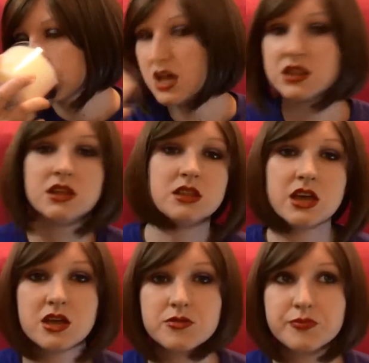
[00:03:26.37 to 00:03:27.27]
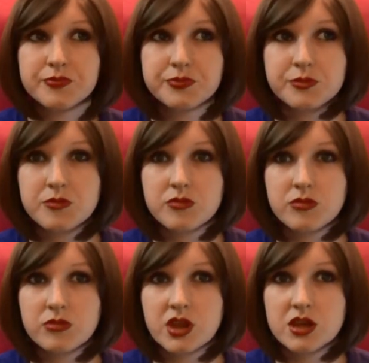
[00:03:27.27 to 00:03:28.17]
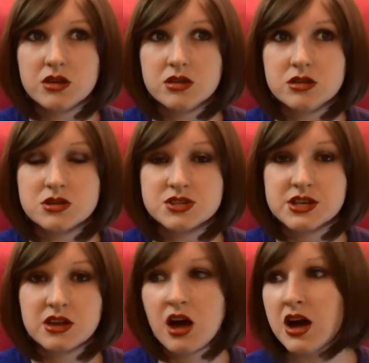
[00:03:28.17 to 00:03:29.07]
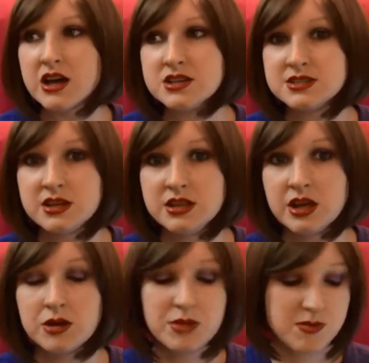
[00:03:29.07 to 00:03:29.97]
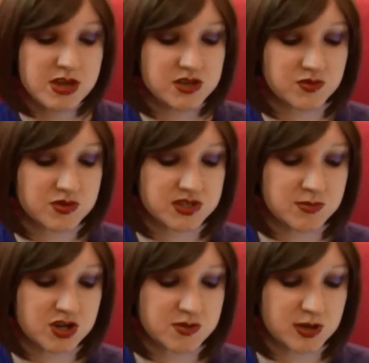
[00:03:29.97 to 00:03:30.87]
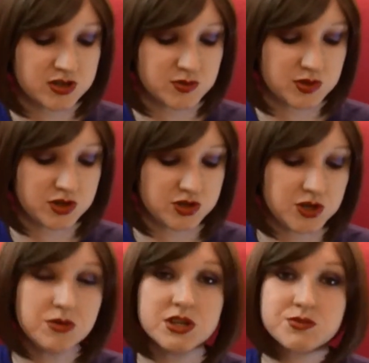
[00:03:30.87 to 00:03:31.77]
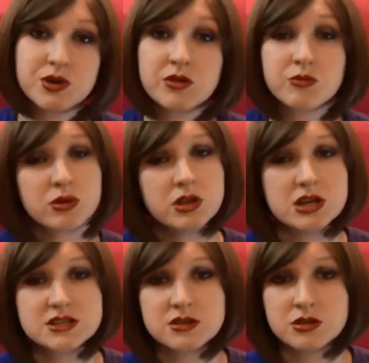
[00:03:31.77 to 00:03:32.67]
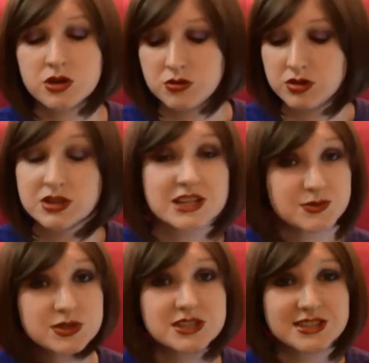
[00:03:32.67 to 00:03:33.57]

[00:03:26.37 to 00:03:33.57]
and then like, there's a guy sitting there, maybe he's roasting marshmallows with you too, and he's wearing really nice cologne, and that's what this